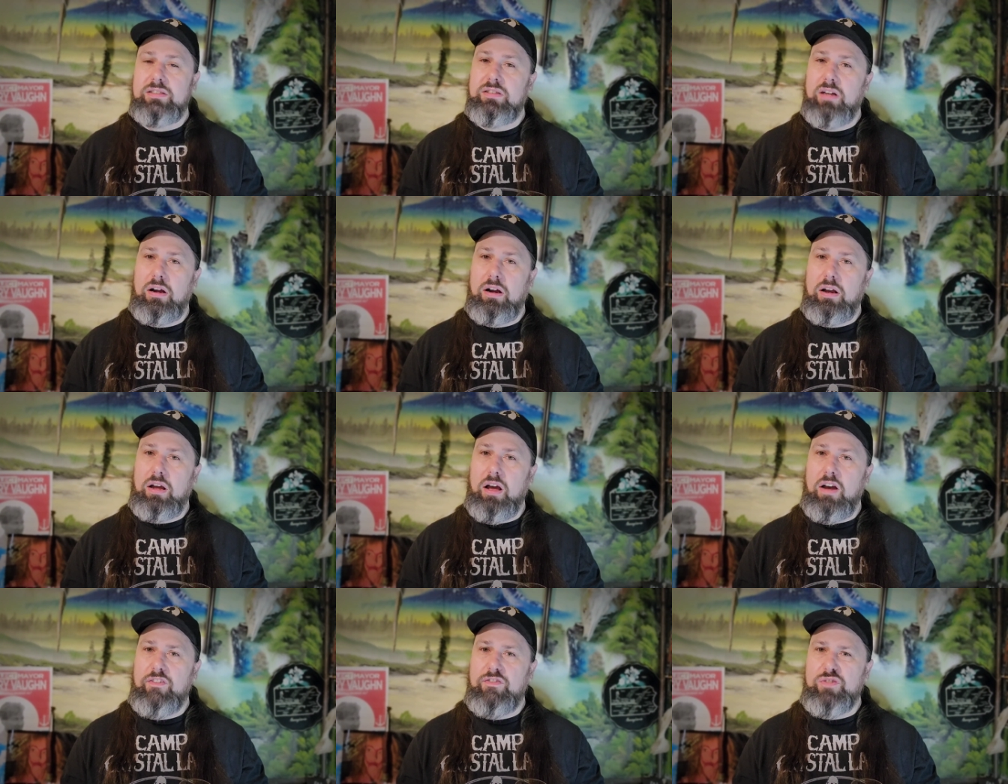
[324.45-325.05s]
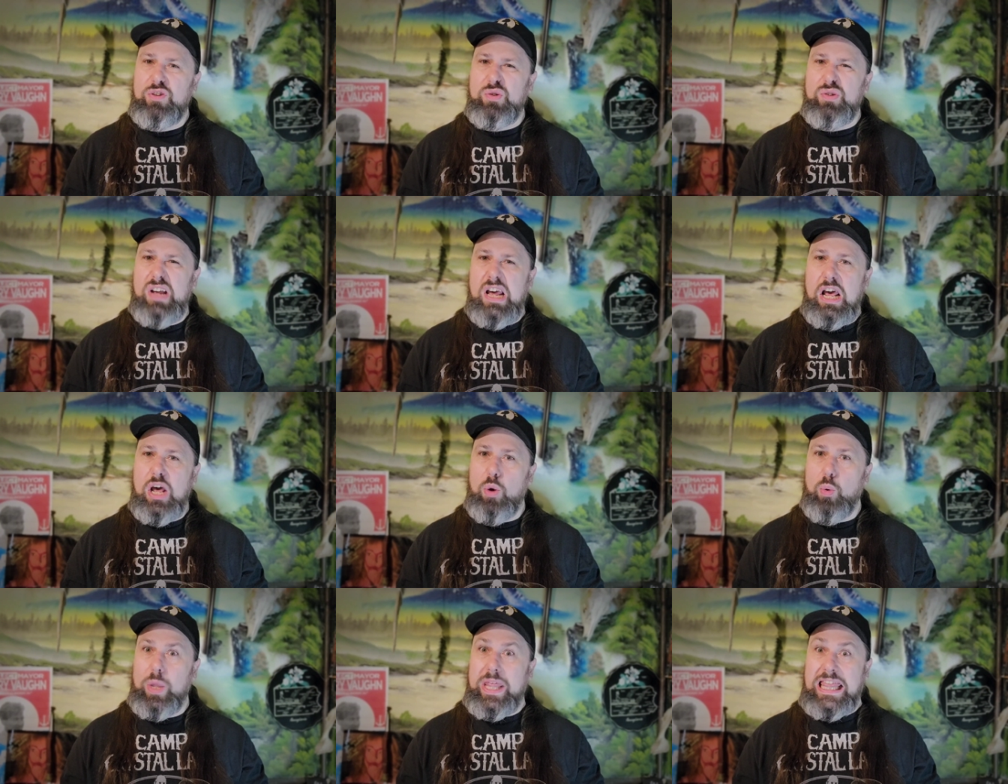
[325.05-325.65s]
Dark fruit.
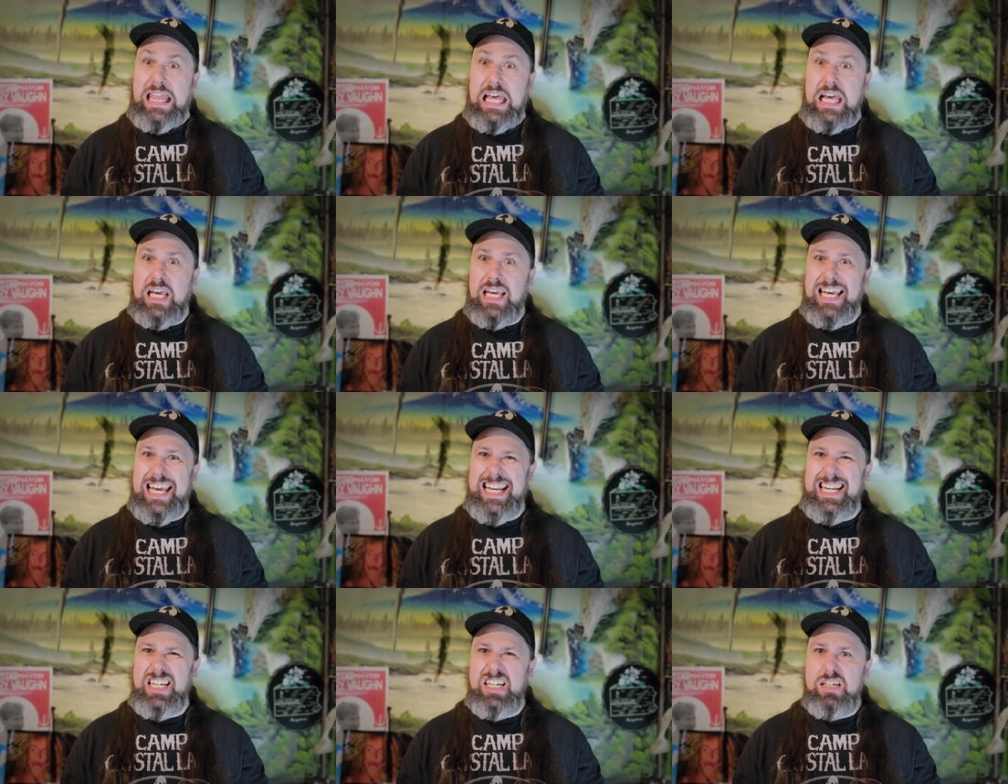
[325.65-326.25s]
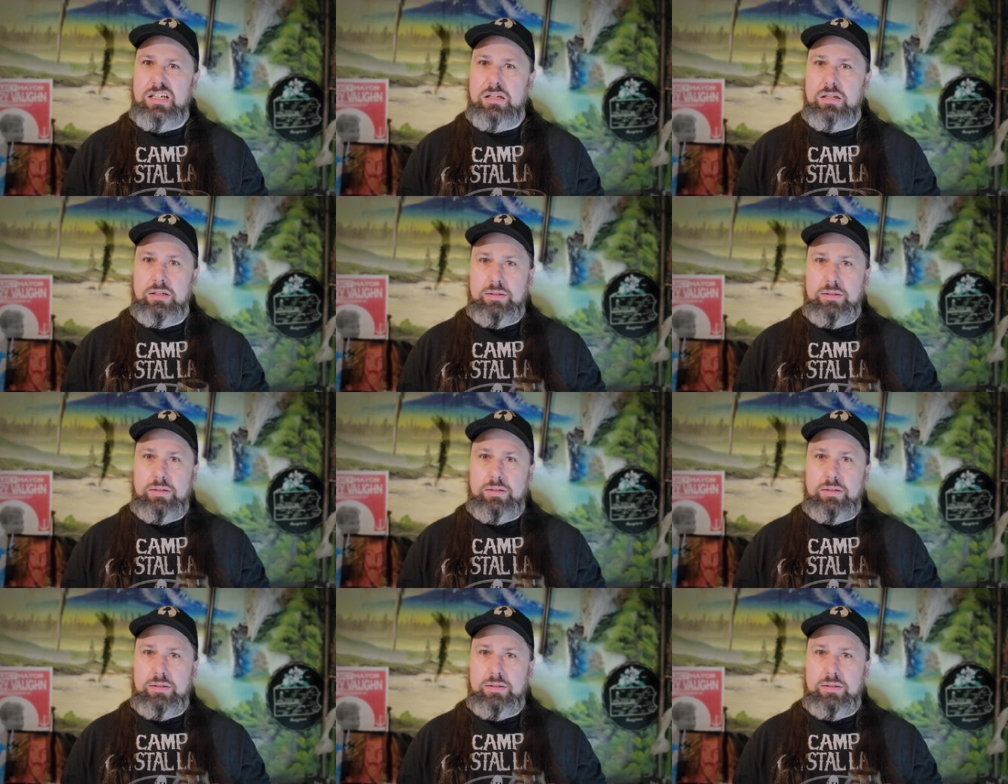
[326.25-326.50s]
It.